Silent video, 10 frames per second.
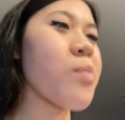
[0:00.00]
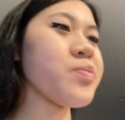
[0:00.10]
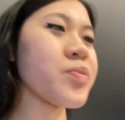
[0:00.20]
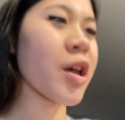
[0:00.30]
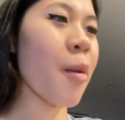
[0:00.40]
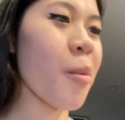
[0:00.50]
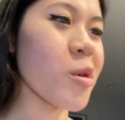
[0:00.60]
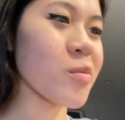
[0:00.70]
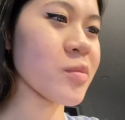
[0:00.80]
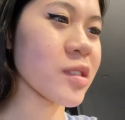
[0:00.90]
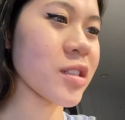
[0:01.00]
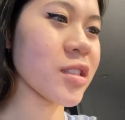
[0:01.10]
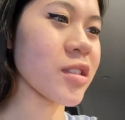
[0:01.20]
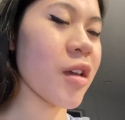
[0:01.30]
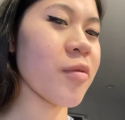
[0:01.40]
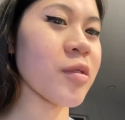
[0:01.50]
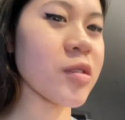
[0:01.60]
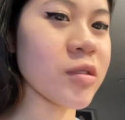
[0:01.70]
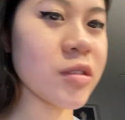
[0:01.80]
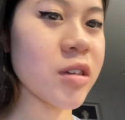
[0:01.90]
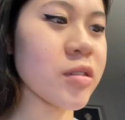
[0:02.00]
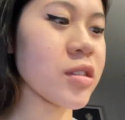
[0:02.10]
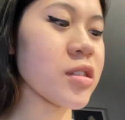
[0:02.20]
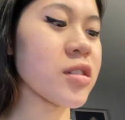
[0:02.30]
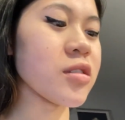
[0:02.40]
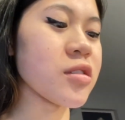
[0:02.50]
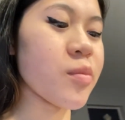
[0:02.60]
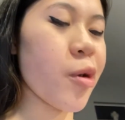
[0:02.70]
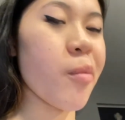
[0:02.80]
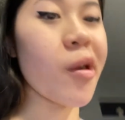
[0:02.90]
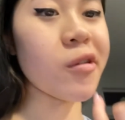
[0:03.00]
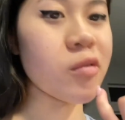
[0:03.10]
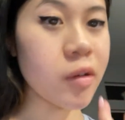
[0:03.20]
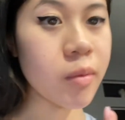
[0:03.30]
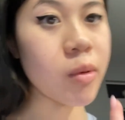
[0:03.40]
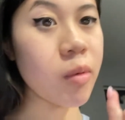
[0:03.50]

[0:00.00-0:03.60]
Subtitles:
Not burnt, because everyone knows how easy it is to burn microwavable